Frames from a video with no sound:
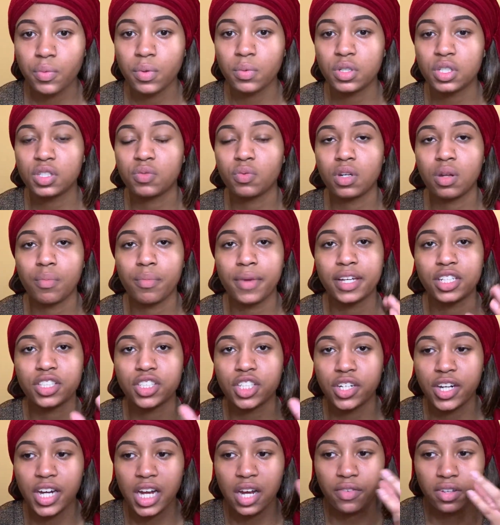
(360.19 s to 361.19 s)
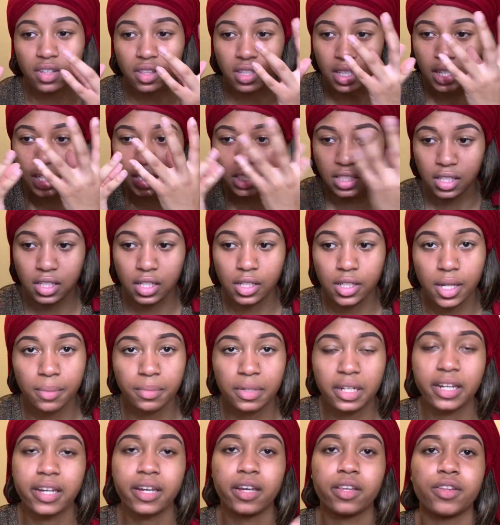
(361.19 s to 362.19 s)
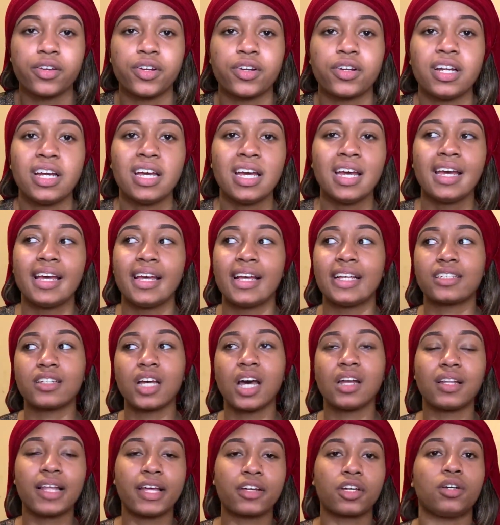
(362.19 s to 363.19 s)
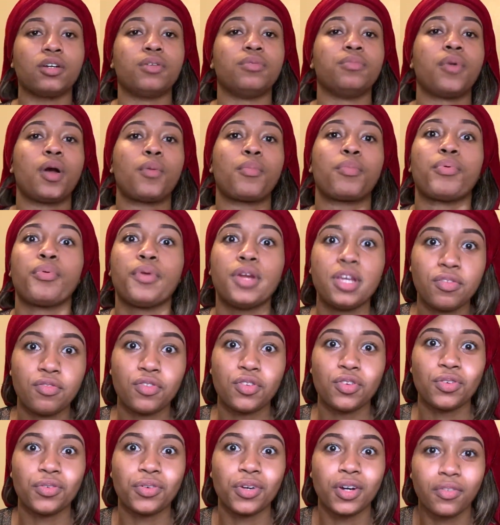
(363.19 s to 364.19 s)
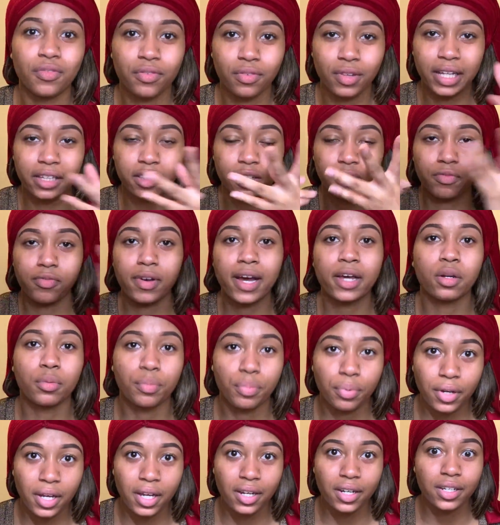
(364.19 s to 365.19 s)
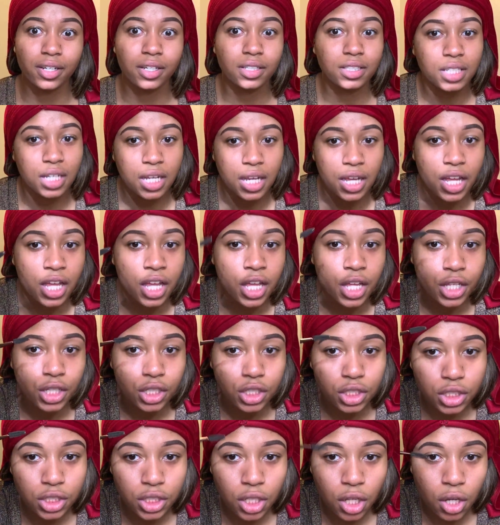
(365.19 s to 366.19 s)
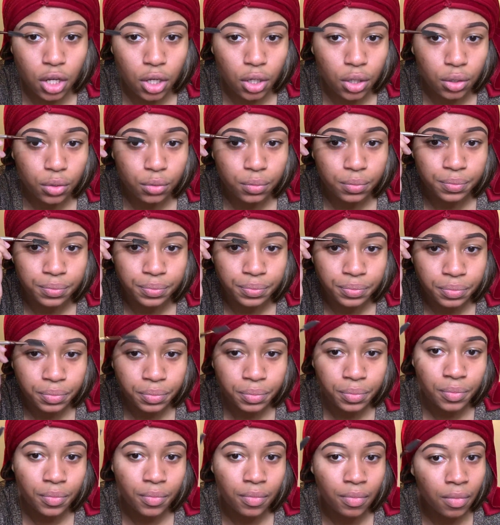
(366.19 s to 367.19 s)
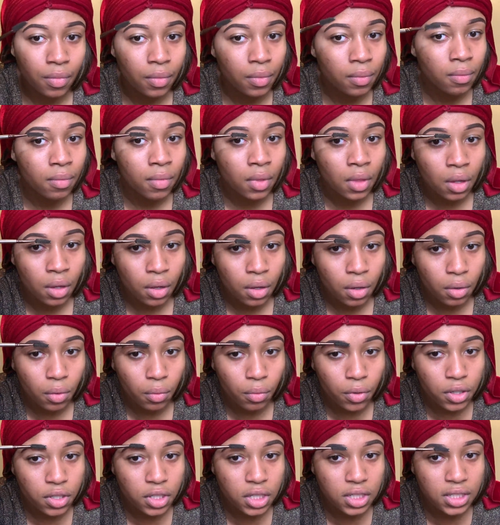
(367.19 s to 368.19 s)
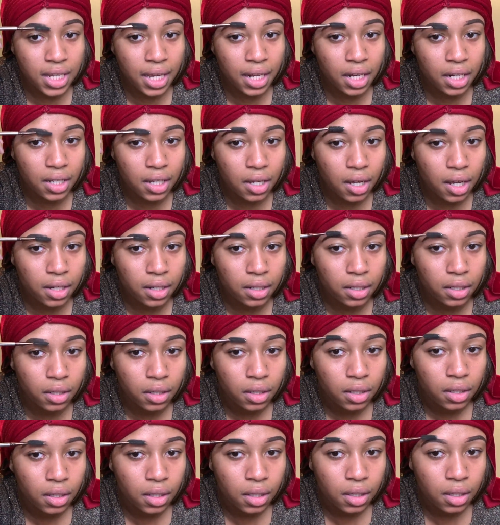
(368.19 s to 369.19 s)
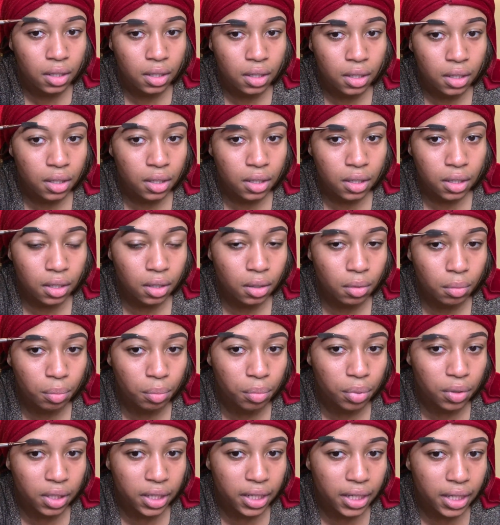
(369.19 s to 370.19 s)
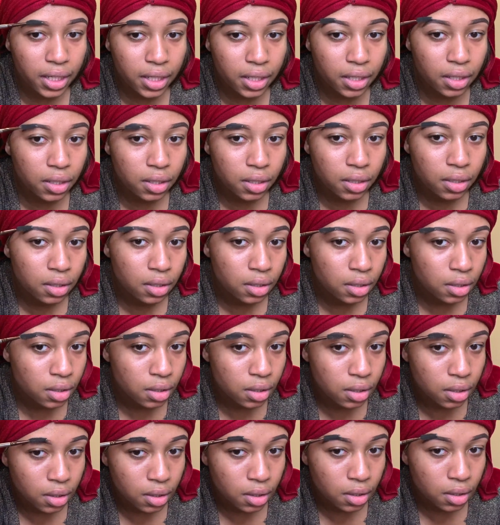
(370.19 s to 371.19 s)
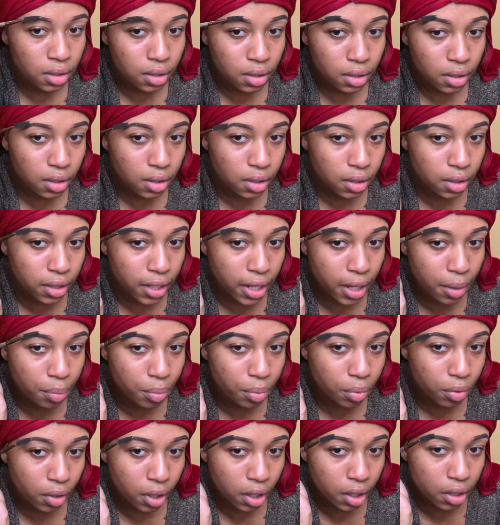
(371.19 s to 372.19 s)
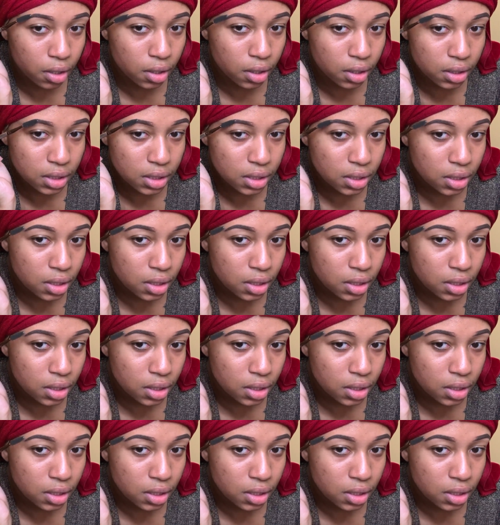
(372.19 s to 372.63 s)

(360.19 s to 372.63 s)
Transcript: we just want to make sure everything's gonna come together. It's kind of like a preview of like the final product. So we're just kind of blend that product